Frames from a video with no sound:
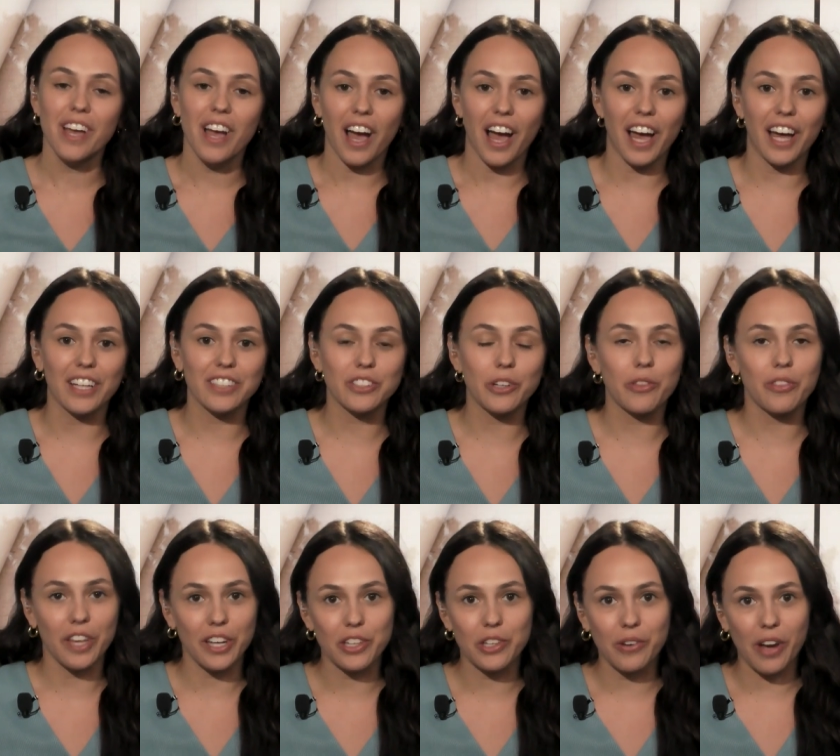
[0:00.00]
Uh, so
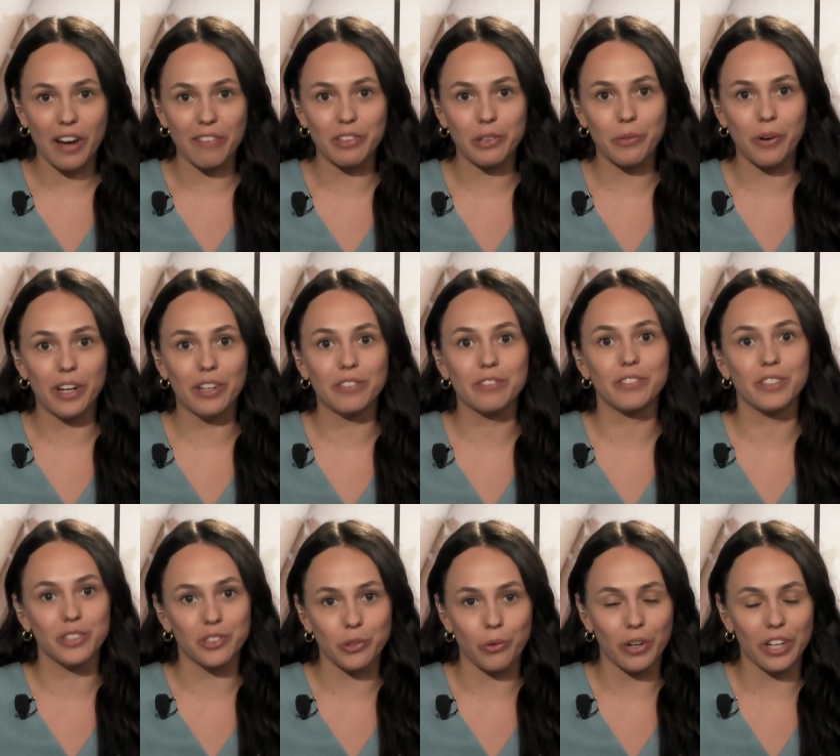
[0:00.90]
thank you everyone
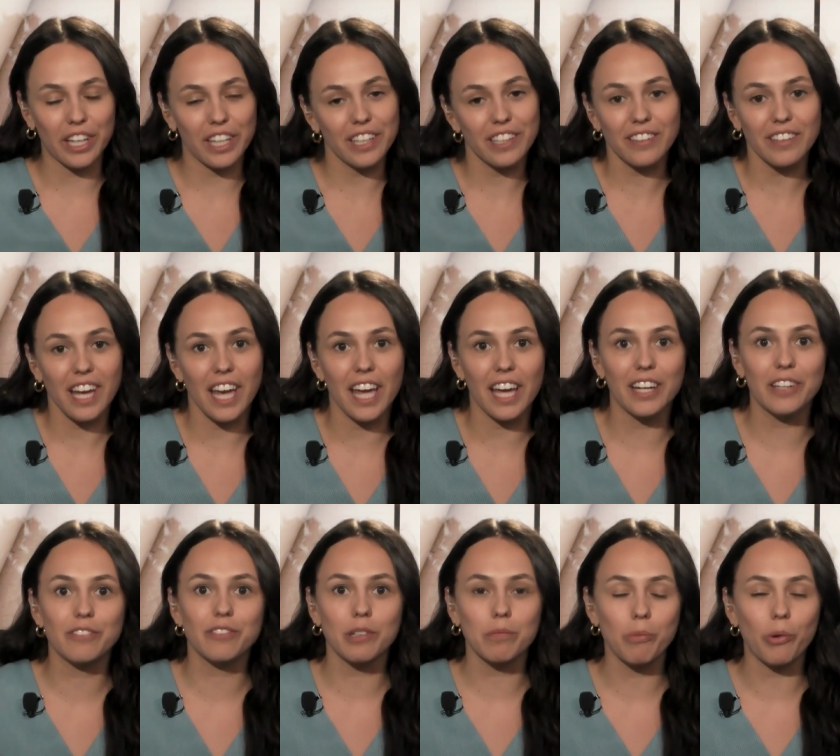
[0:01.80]
for joining.
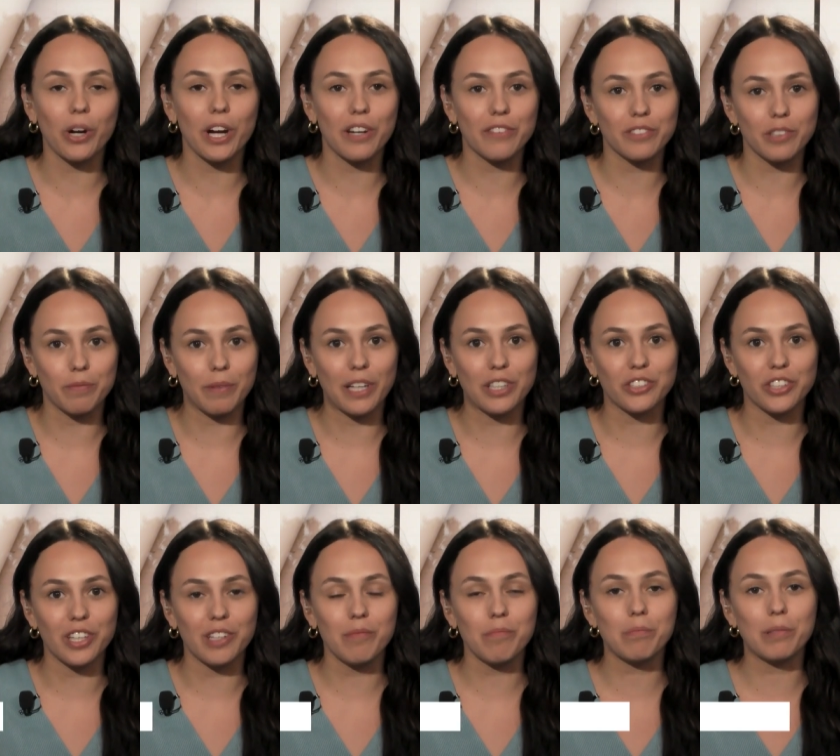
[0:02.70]
And for more
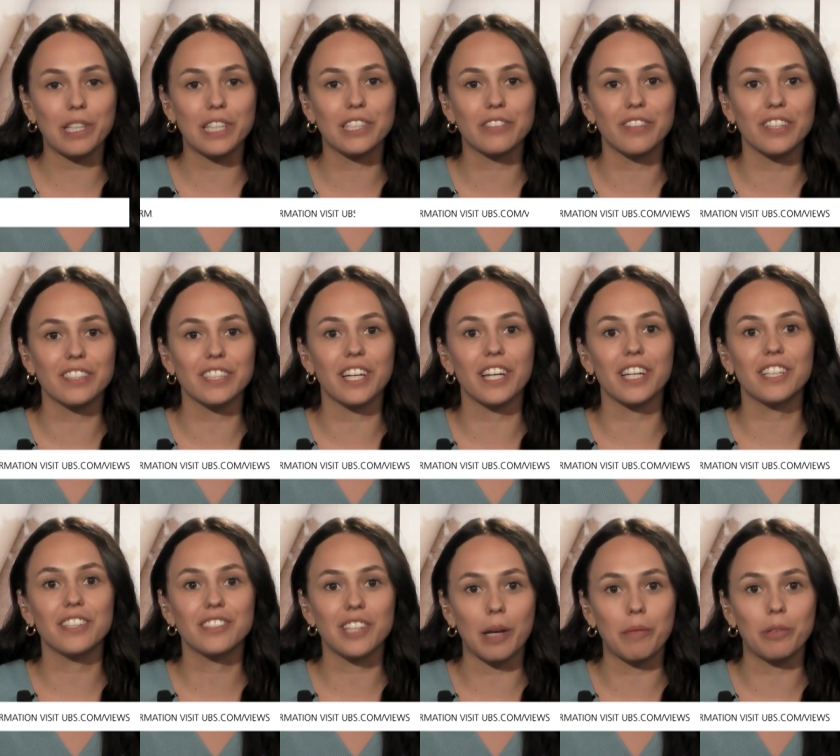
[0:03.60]
information, please
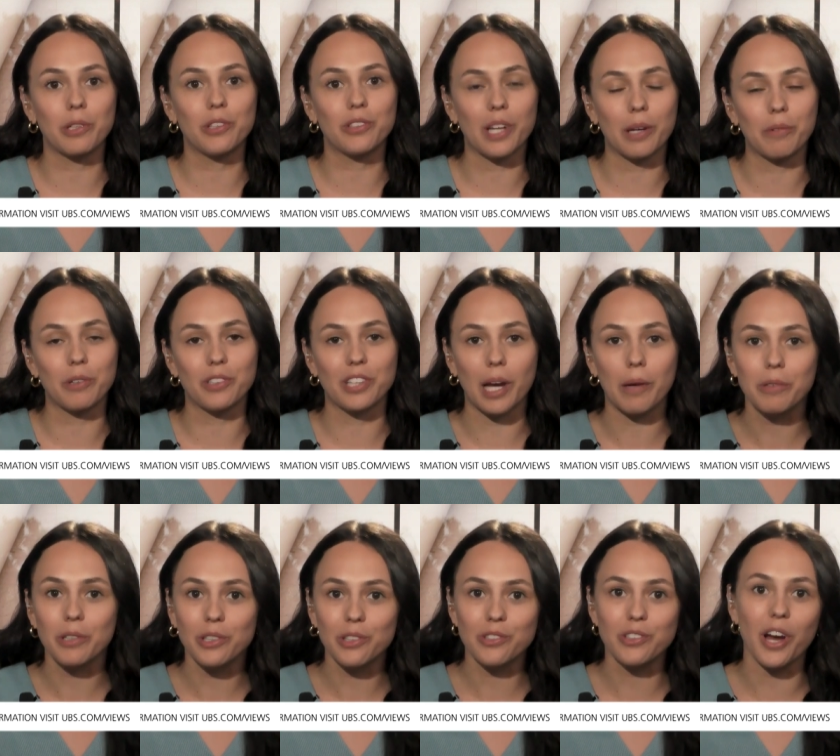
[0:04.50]
visit www
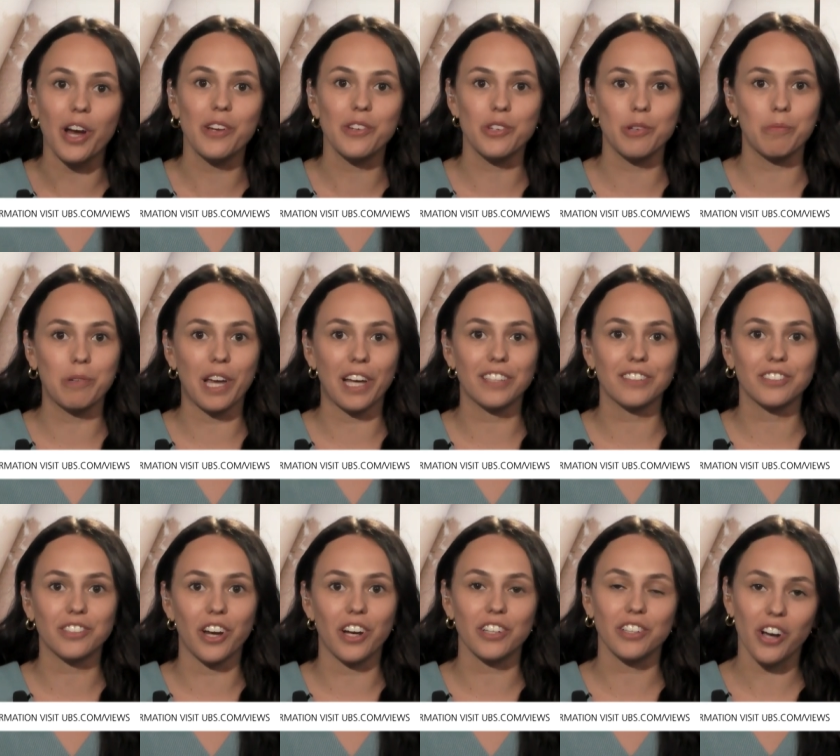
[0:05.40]

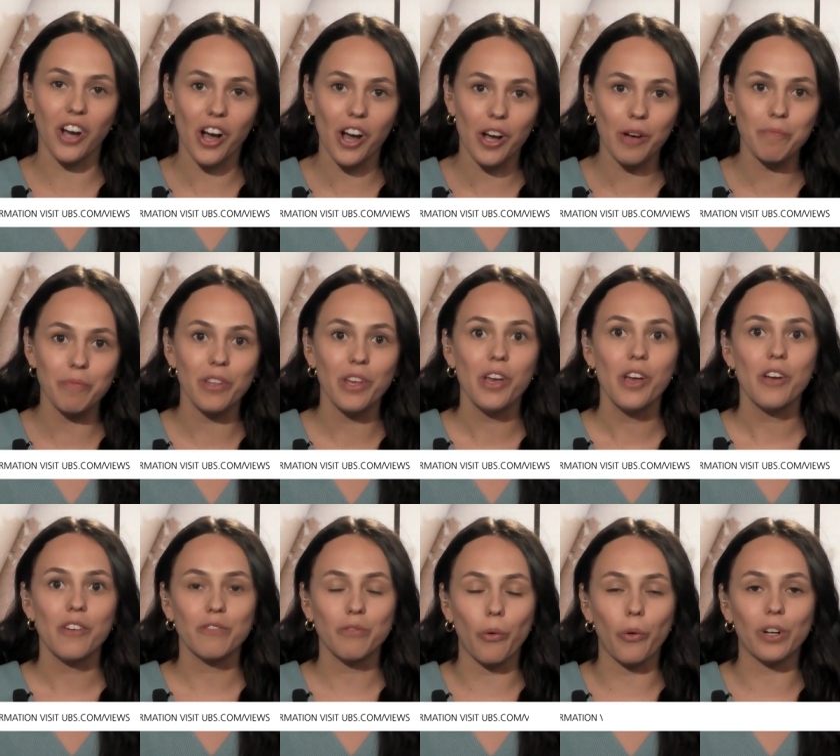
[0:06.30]
www.ubs.com
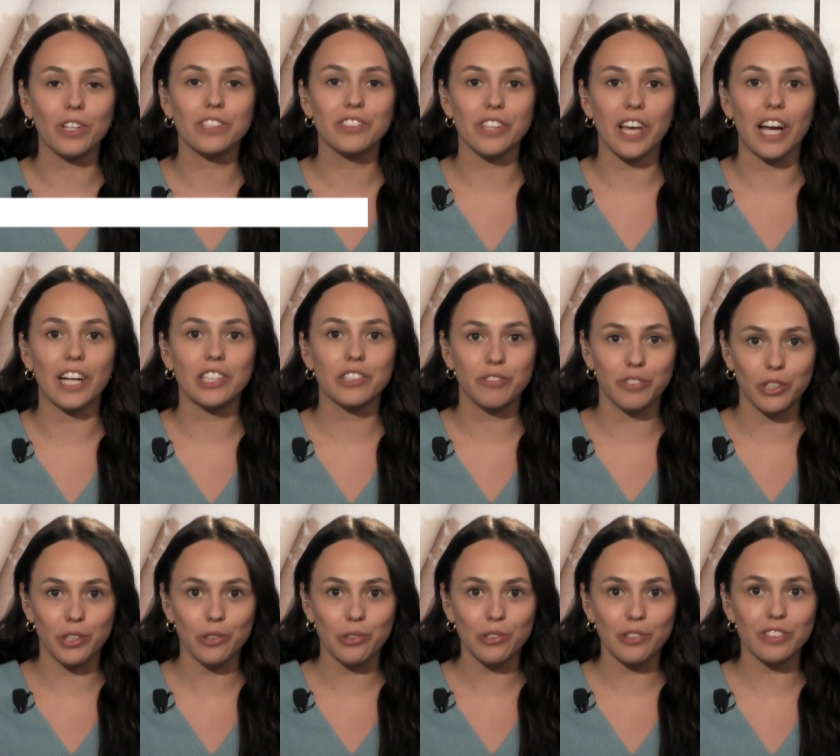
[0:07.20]
forward slash
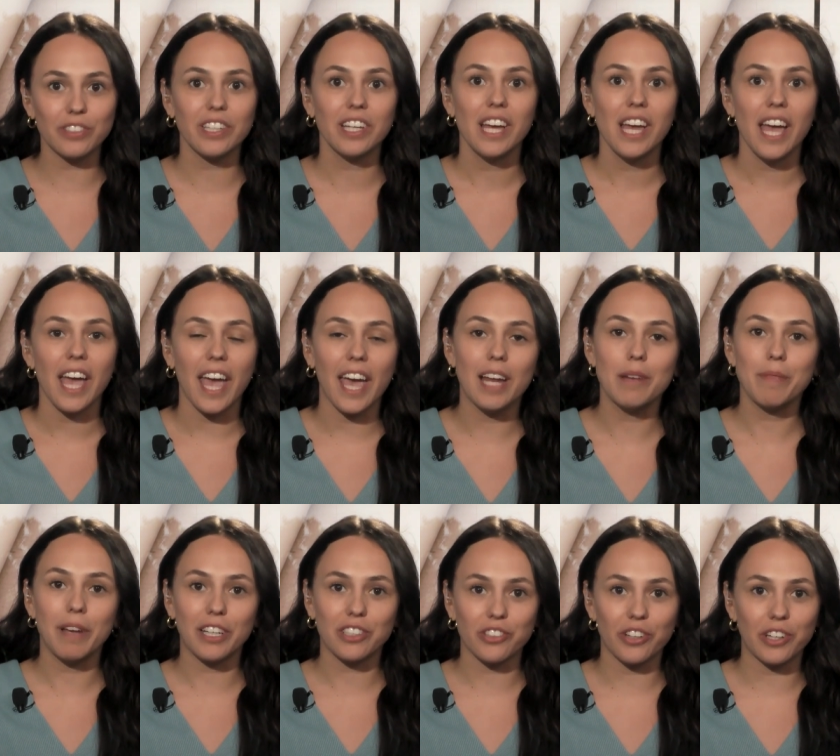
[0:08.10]
views. And
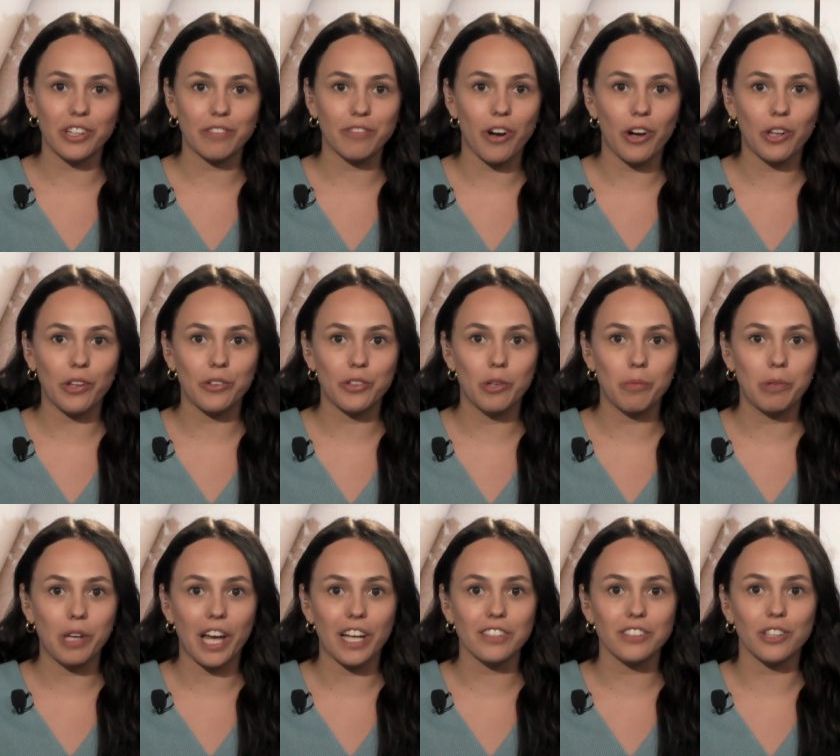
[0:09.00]
make sure to follow
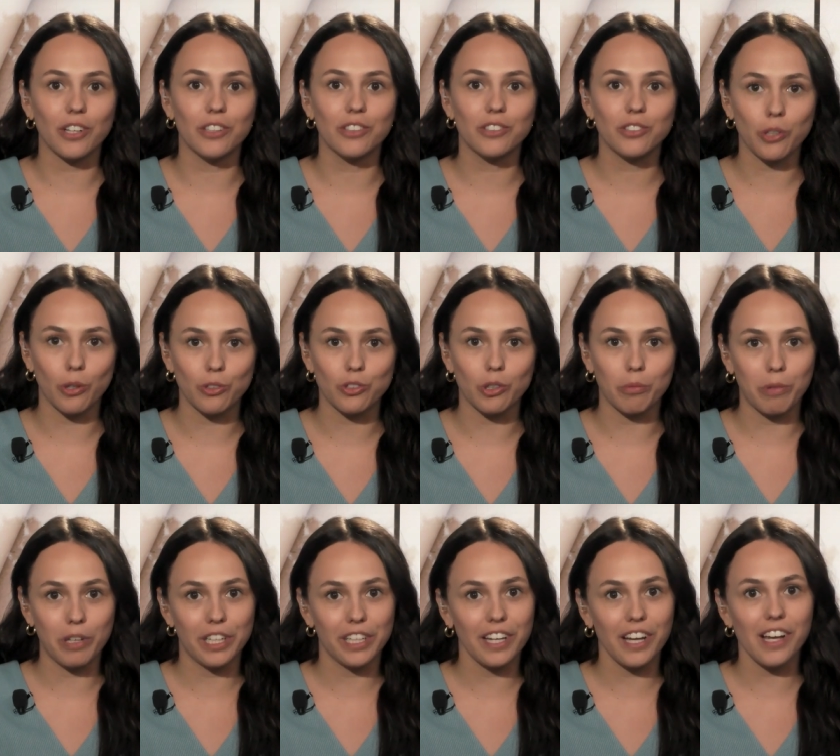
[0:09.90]
UBS on social
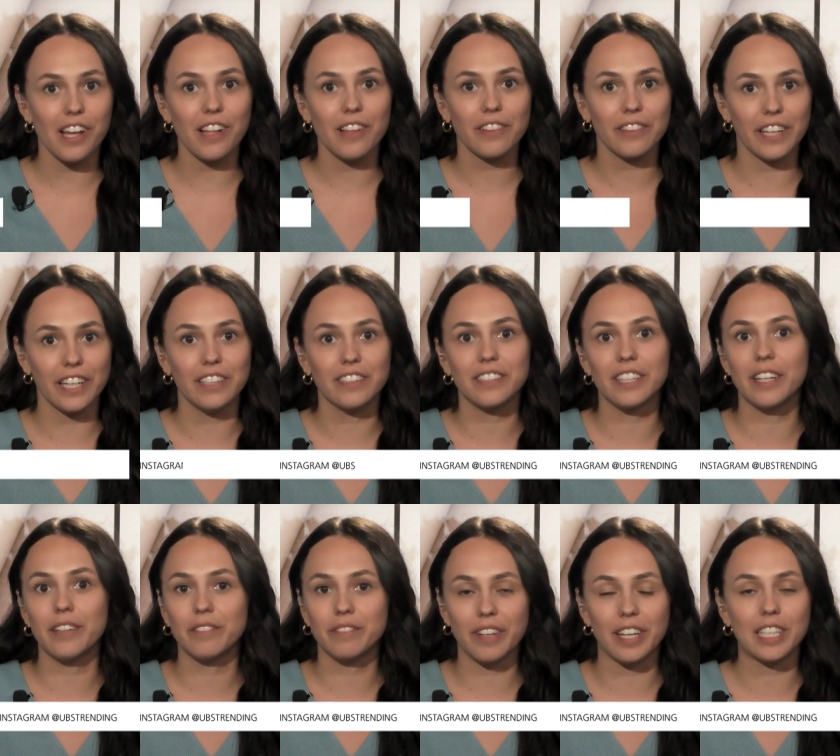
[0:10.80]
media
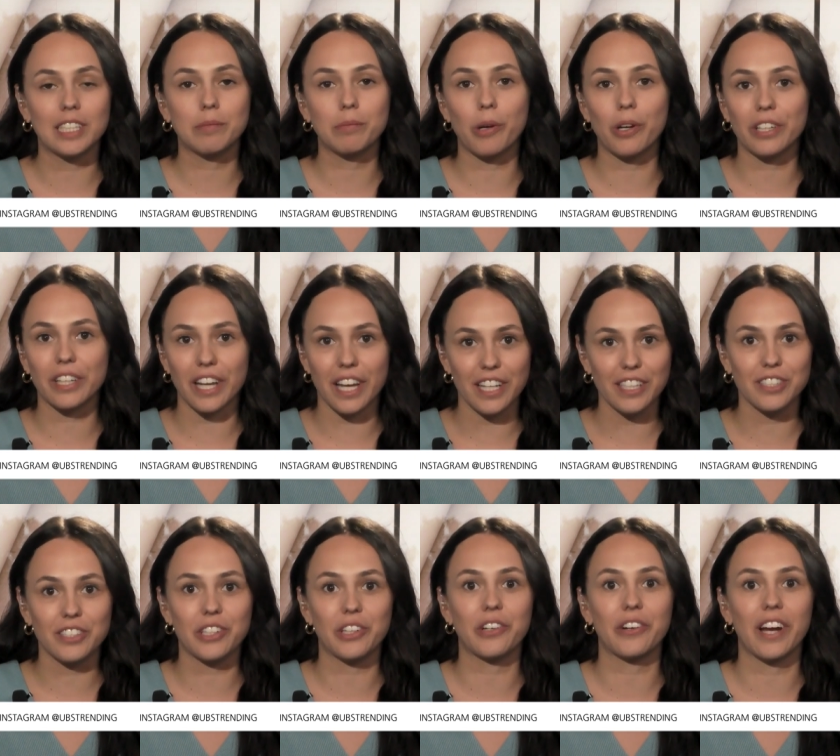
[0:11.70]
LinkedIn, Facebook,
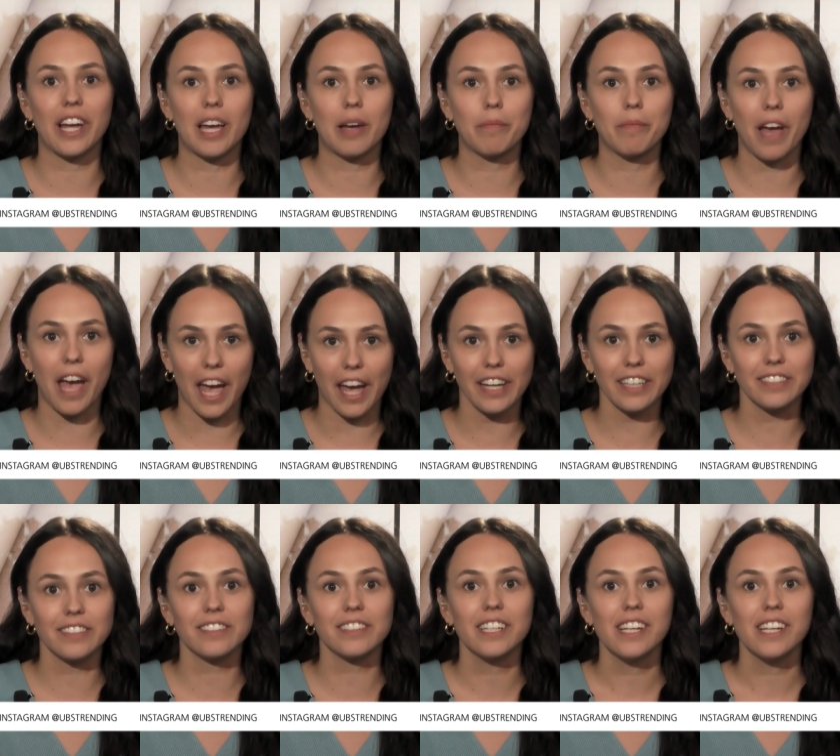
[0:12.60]
Instagram, X.